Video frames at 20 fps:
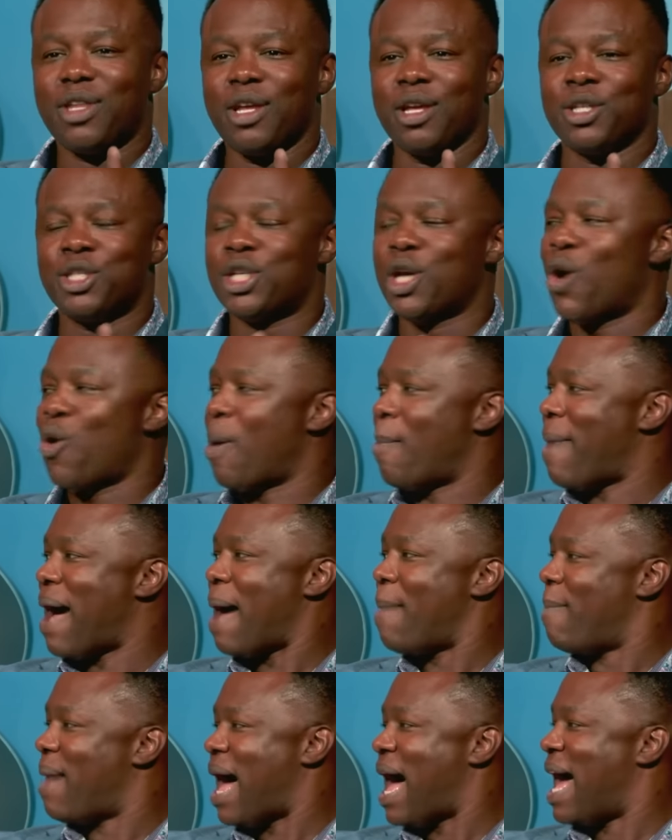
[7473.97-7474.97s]
So in my
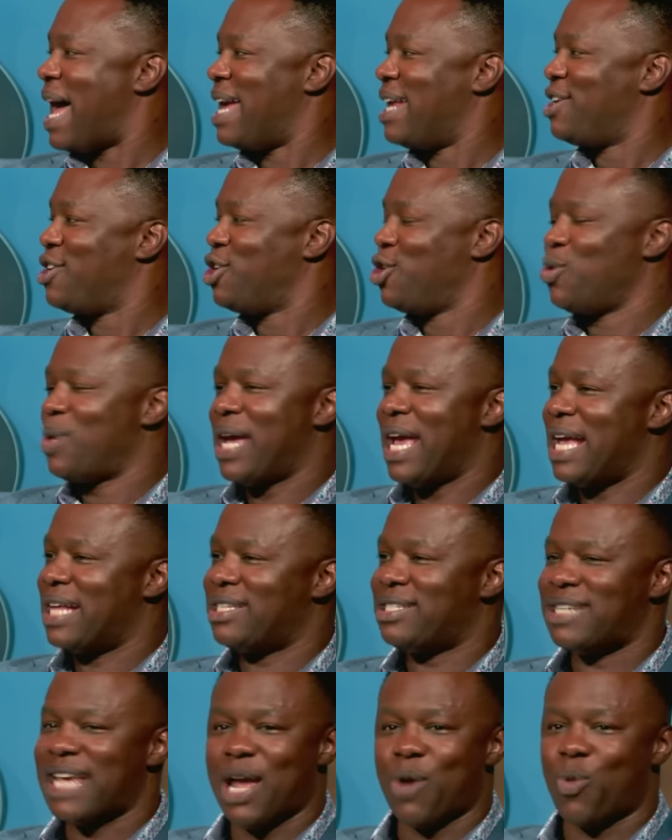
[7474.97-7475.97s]
mind, you can't
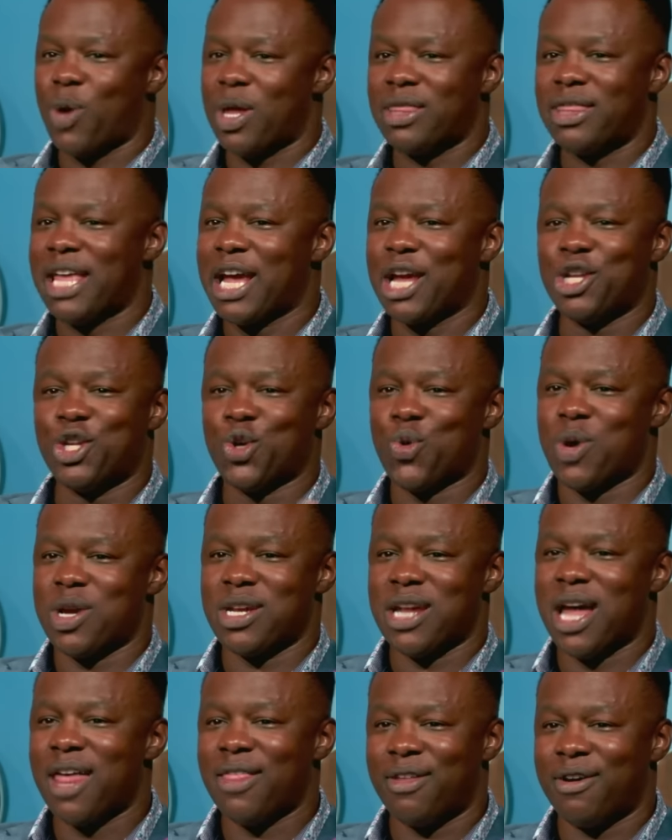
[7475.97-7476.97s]
say one thing and do
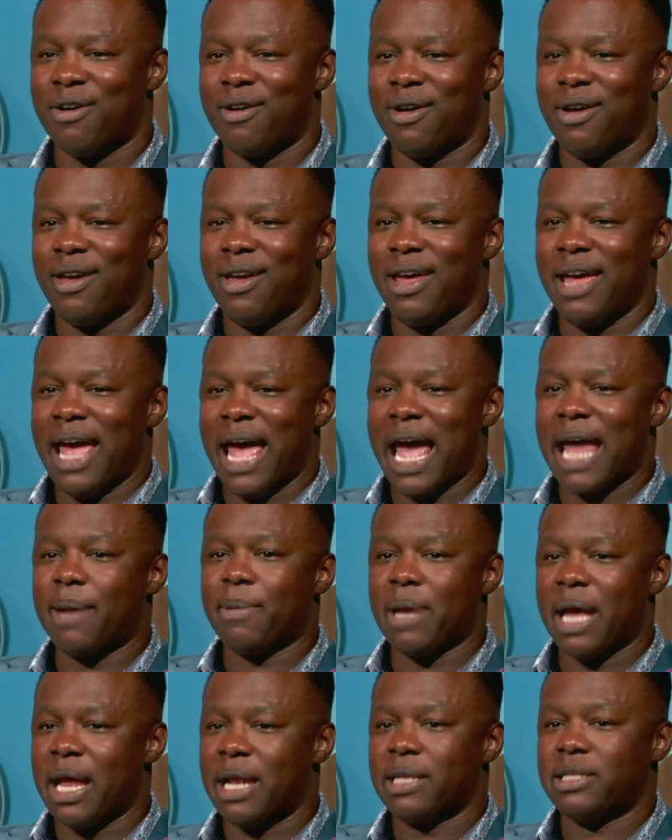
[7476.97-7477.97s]
another.
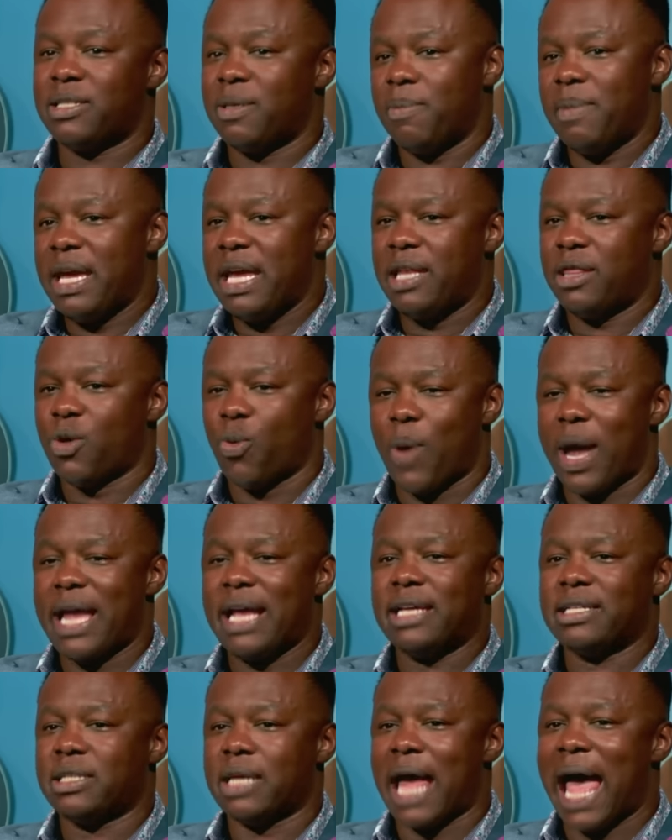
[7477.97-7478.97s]
And to me, the way
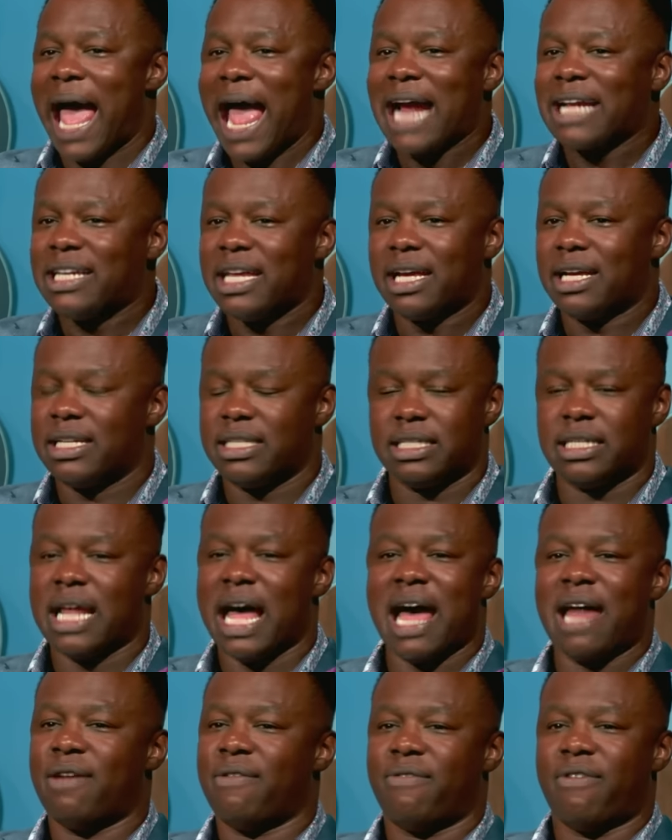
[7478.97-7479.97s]
he's acting is
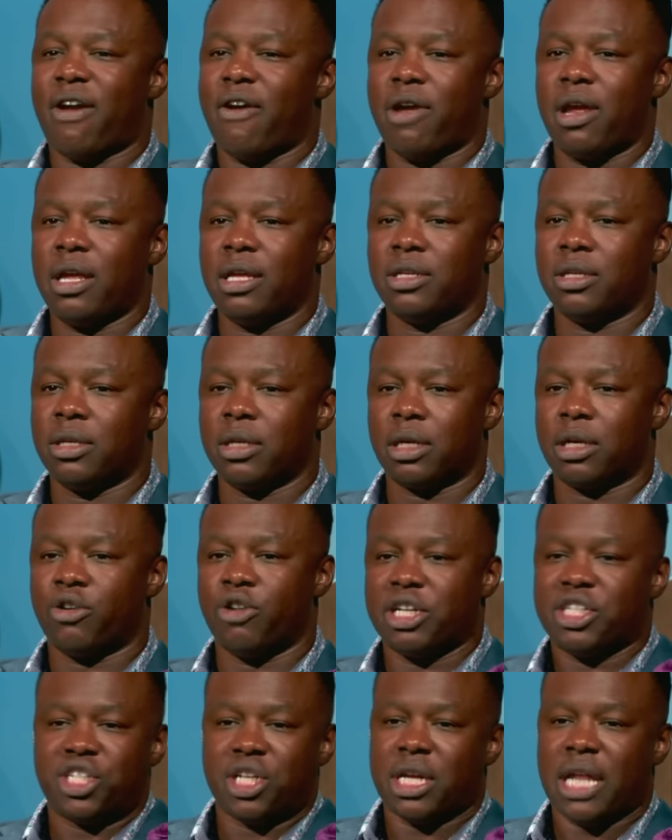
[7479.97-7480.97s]
not very
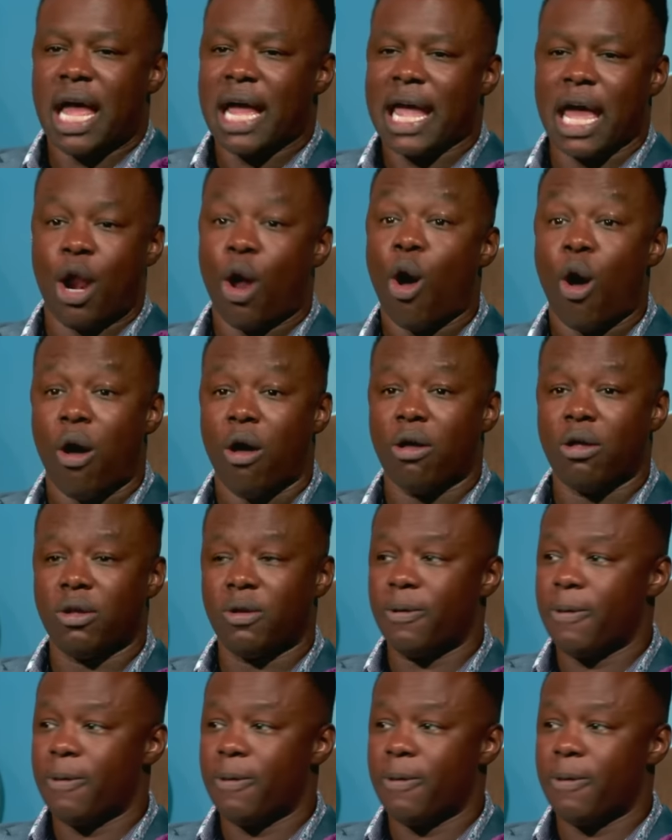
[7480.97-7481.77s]
Christian-like at all.